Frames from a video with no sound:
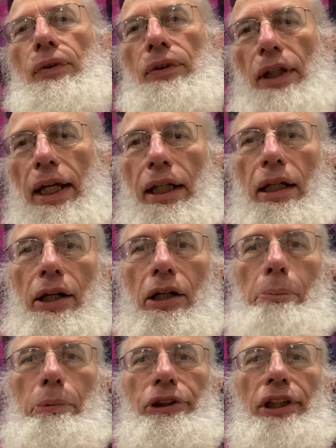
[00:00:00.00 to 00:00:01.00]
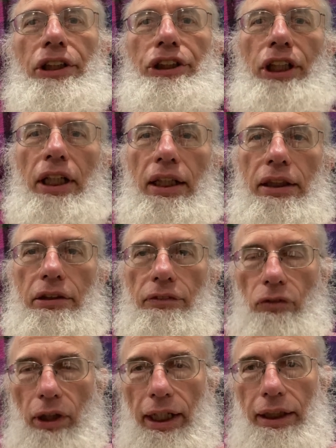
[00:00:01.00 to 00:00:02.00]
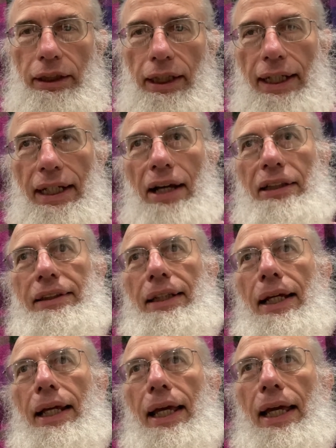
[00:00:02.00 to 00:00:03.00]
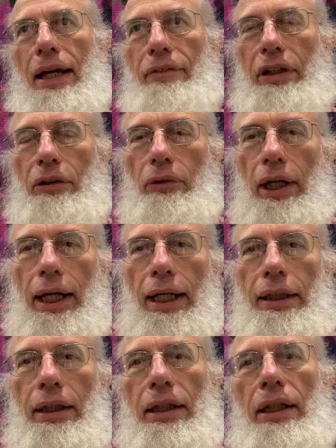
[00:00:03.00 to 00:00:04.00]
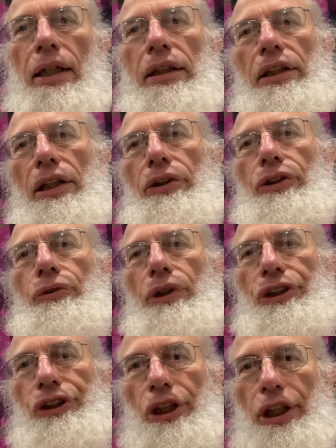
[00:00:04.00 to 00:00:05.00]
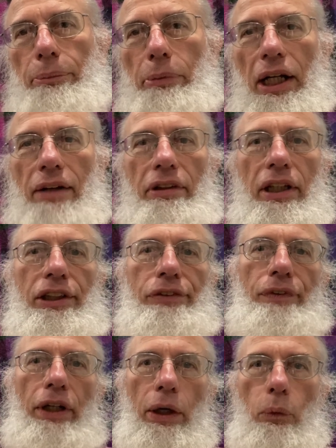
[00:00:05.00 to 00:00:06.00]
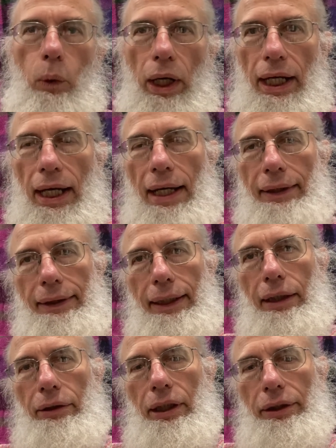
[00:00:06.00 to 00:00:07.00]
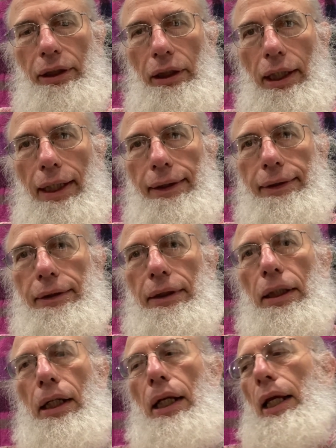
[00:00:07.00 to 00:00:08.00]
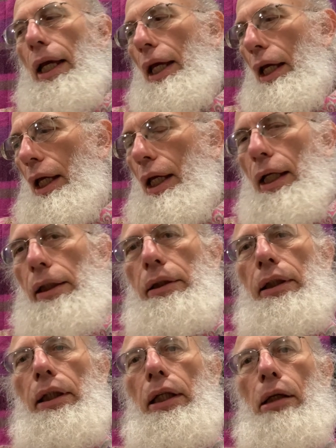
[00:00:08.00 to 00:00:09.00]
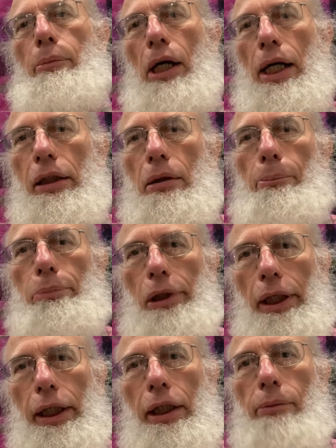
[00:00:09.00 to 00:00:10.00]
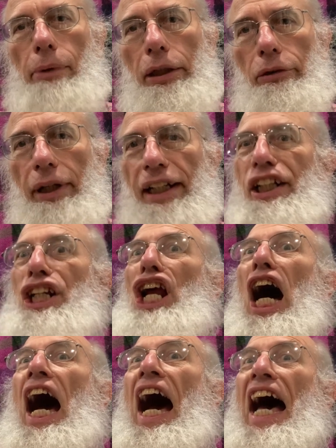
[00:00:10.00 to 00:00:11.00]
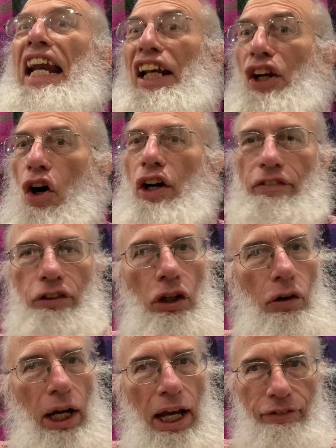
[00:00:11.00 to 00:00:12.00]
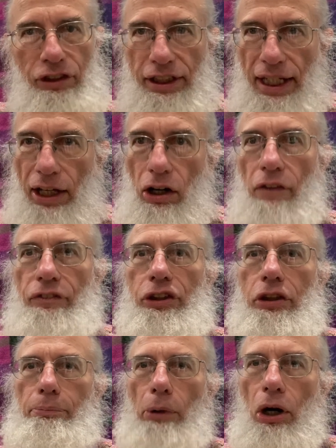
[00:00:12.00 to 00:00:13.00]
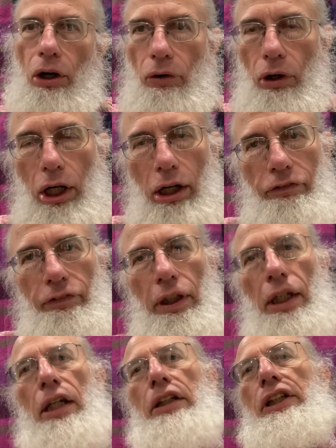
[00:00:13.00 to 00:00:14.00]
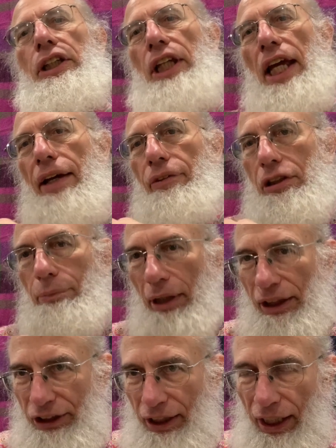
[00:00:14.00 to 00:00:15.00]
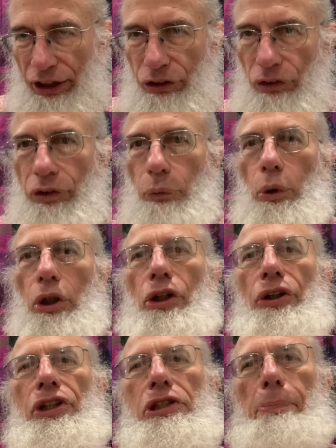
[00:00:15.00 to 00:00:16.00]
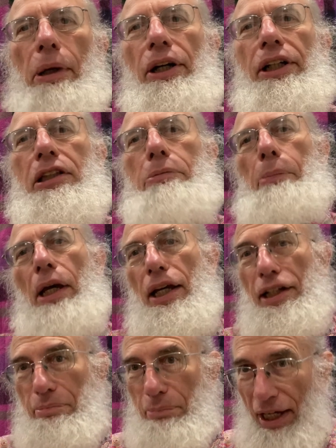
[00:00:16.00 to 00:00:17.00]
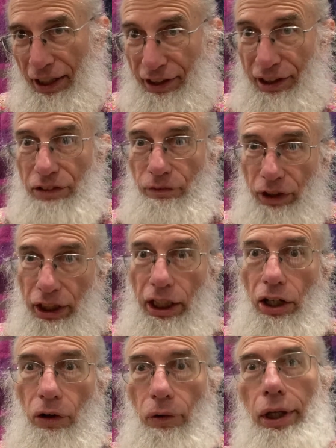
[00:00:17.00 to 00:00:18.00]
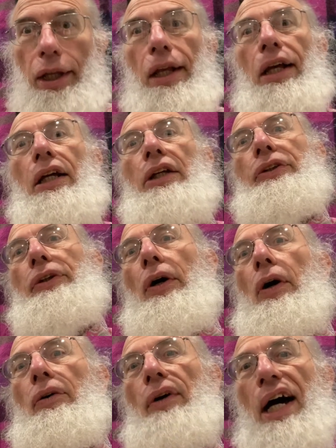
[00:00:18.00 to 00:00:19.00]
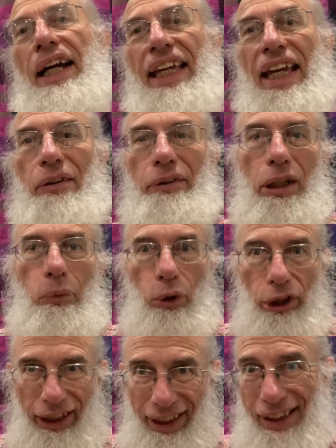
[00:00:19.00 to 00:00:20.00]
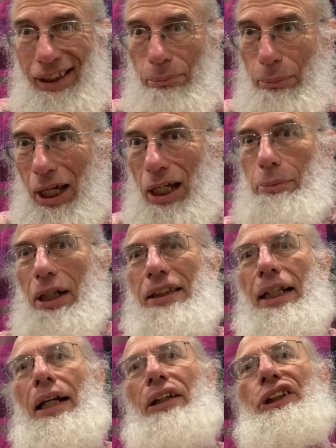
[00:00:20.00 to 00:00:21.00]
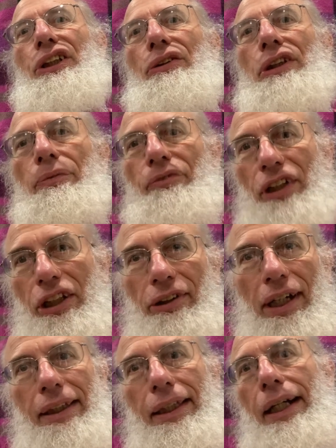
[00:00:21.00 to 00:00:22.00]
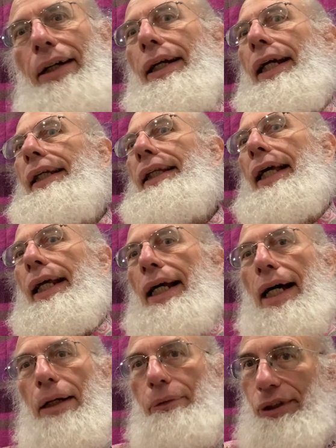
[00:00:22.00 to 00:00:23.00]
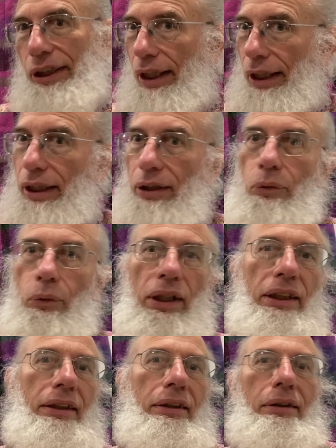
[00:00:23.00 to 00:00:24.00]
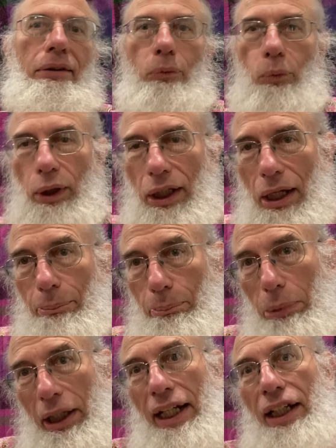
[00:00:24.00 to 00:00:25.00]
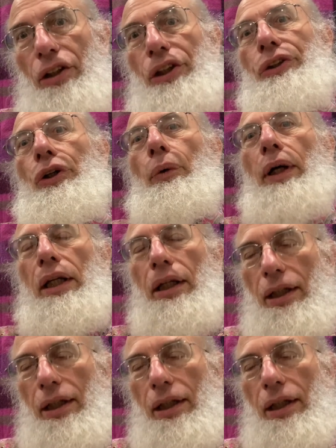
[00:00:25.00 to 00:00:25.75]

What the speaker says: saying 100% chance of rain today. Now, it's not a heavy rain. It's a little drizzly, but everything is very wet out there nonetheless. And am I complaining about the rain? Not at all. Even though I have today off and tomorrow off, today was my schedule to work on the asparagus bed and make this video. So I can't really work in the bed, but I said I'll shoot some video out there, and then I will tell you what I'm planning on doing.